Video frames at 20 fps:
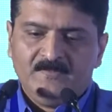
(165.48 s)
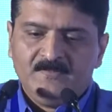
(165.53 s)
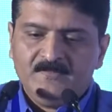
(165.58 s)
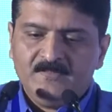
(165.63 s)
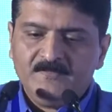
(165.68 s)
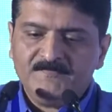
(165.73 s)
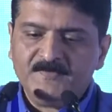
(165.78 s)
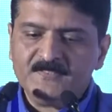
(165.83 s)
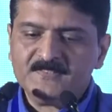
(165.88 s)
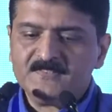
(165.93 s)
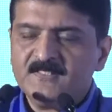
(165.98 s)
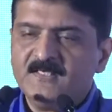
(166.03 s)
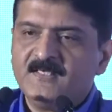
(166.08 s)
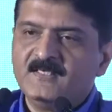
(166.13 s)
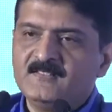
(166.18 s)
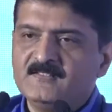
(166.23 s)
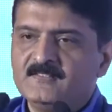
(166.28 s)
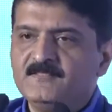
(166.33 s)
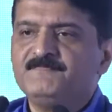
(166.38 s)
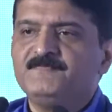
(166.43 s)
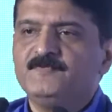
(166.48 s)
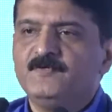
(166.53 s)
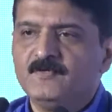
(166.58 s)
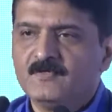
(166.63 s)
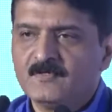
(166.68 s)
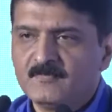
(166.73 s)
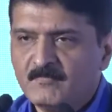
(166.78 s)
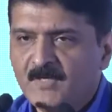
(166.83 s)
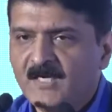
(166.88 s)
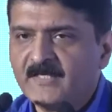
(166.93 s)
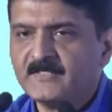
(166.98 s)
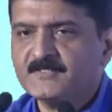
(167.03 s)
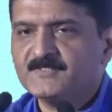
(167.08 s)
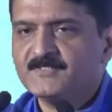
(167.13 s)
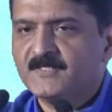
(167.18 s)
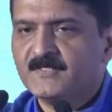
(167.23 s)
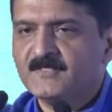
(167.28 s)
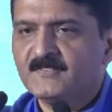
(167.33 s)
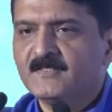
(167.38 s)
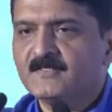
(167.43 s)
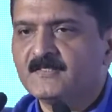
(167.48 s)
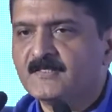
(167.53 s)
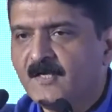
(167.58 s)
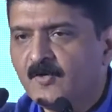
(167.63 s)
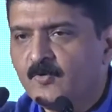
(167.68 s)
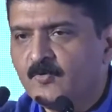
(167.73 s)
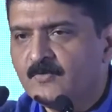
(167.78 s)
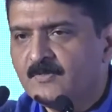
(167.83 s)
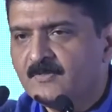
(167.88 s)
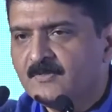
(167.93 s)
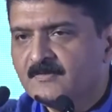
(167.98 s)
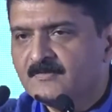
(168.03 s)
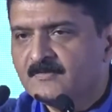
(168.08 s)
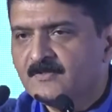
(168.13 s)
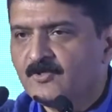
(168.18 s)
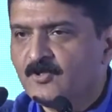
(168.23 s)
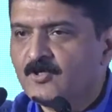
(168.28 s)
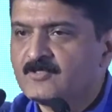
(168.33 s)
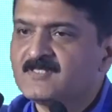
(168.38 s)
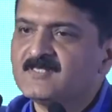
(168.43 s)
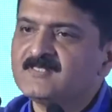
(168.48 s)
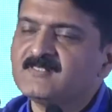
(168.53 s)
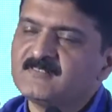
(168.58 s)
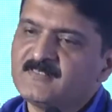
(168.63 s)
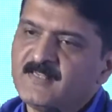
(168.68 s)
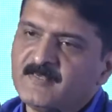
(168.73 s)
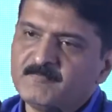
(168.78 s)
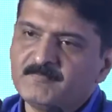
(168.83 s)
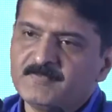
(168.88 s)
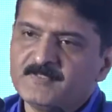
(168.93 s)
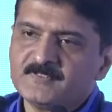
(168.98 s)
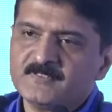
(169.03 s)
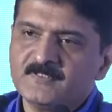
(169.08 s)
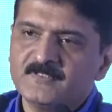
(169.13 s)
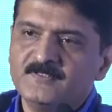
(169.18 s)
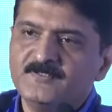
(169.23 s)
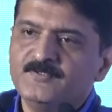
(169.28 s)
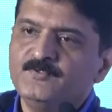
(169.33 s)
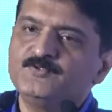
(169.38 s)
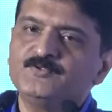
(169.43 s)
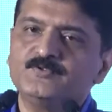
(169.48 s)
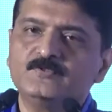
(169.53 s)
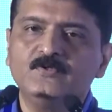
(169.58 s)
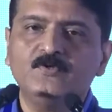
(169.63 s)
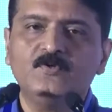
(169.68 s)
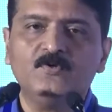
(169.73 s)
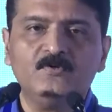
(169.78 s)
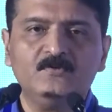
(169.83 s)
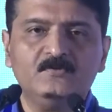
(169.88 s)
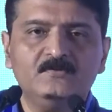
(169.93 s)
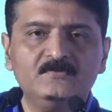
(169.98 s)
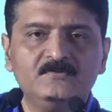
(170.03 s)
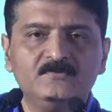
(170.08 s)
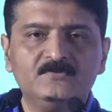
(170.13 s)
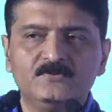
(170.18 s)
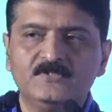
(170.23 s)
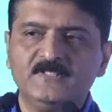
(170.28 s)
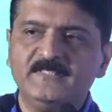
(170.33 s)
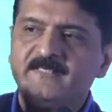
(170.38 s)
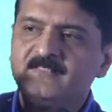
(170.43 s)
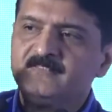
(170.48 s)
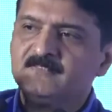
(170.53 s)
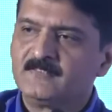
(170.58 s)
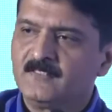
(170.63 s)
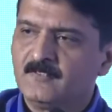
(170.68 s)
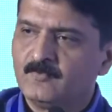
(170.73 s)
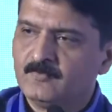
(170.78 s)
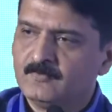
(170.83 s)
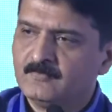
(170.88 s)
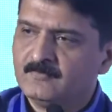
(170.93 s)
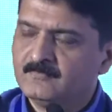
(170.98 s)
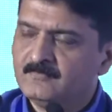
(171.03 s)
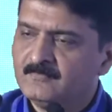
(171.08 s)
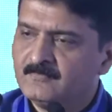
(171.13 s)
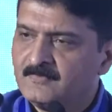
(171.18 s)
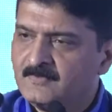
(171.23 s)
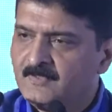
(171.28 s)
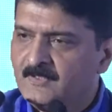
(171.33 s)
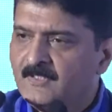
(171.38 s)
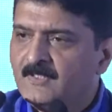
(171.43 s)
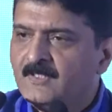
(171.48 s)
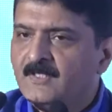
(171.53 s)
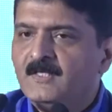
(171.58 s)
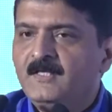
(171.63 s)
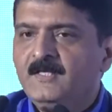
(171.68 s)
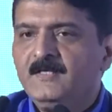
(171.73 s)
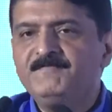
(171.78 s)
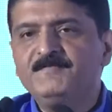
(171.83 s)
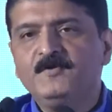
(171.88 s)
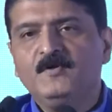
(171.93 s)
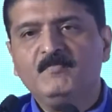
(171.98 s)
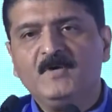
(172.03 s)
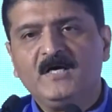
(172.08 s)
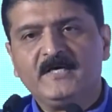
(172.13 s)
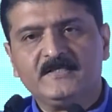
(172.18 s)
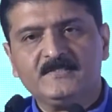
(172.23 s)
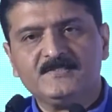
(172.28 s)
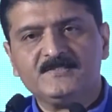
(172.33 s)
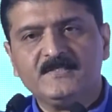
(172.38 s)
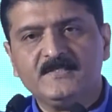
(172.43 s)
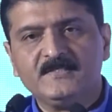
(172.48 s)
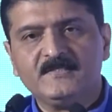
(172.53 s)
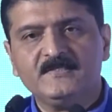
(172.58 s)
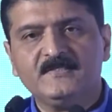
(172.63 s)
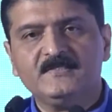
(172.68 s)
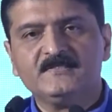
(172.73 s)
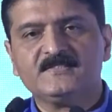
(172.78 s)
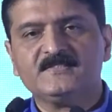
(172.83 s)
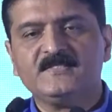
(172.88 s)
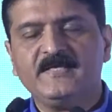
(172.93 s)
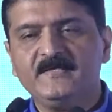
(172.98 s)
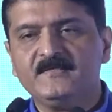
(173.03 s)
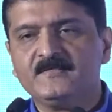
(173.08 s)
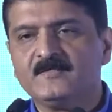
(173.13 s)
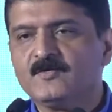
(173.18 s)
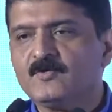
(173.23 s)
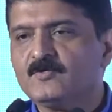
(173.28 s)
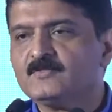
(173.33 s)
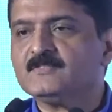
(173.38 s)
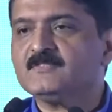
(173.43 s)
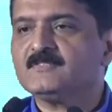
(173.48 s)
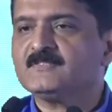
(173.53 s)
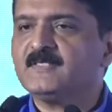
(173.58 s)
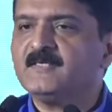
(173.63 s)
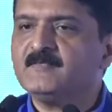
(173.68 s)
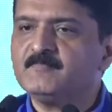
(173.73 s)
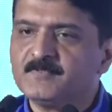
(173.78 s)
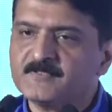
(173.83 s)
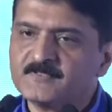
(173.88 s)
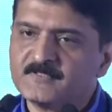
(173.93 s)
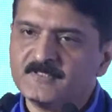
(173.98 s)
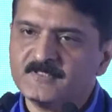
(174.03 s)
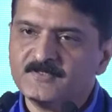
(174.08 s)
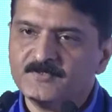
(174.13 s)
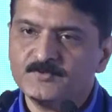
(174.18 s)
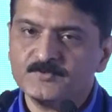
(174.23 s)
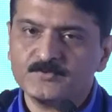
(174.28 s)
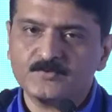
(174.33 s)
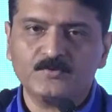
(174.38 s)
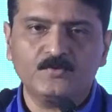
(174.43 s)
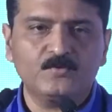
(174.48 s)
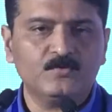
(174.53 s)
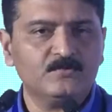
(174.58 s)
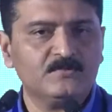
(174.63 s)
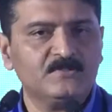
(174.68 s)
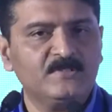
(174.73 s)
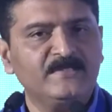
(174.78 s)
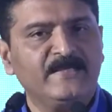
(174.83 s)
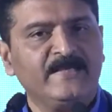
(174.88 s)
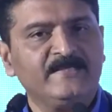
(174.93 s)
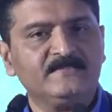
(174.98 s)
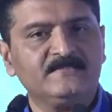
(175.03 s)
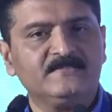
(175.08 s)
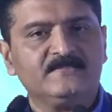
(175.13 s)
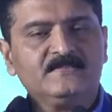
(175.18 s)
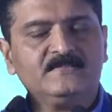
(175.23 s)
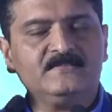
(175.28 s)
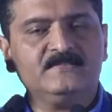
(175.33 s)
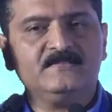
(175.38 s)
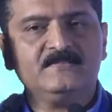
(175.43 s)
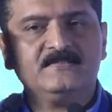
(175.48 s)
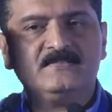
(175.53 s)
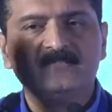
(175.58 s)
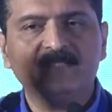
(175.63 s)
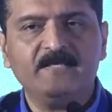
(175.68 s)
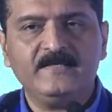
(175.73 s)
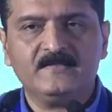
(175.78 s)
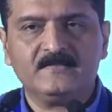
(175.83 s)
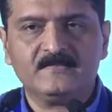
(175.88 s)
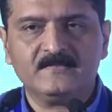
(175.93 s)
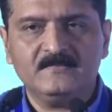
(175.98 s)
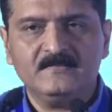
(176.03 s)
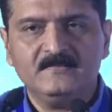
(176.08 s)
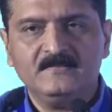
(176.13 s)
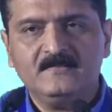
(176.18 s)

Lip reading: The first thing is, if your market share in a town crosses 10%, you should go to the next town. If your market share in a state crosses 10%, you should go to the next state.